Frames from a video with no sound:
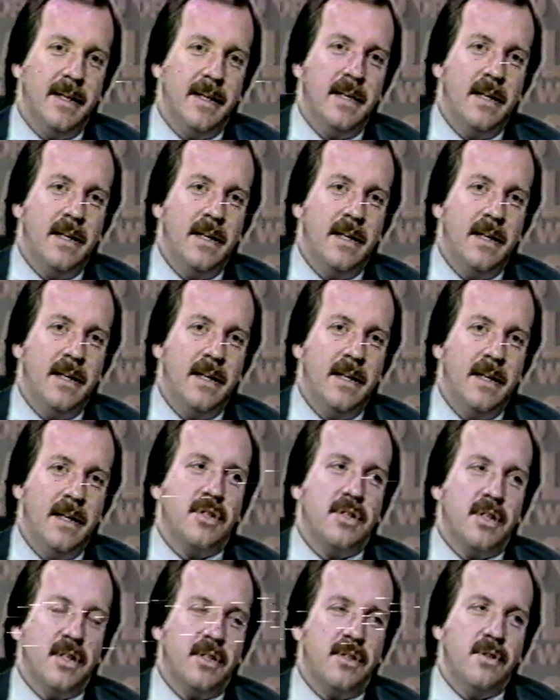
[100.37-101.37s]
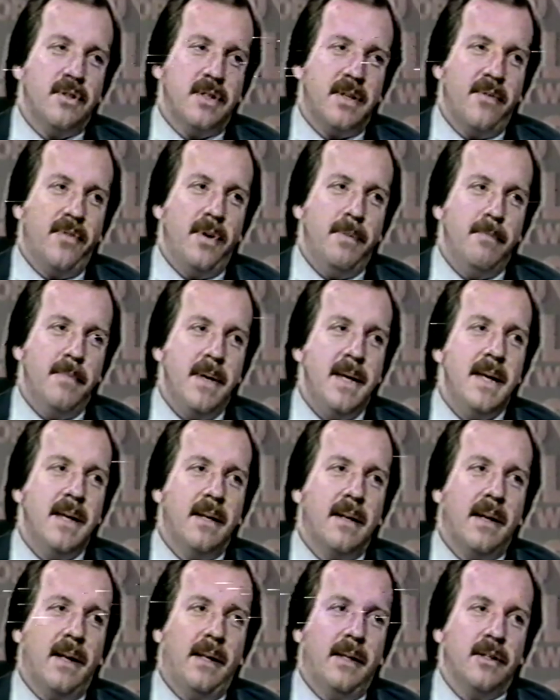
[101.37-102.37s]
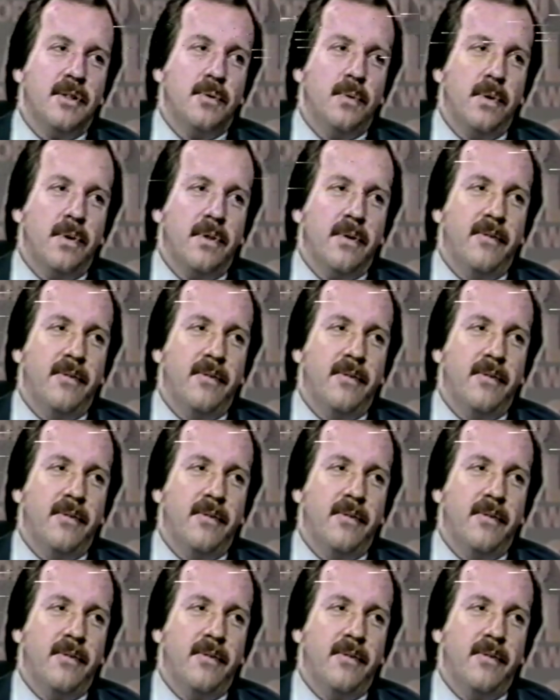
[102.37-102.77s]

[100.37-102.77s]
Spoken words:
close to $60 or $70 million worth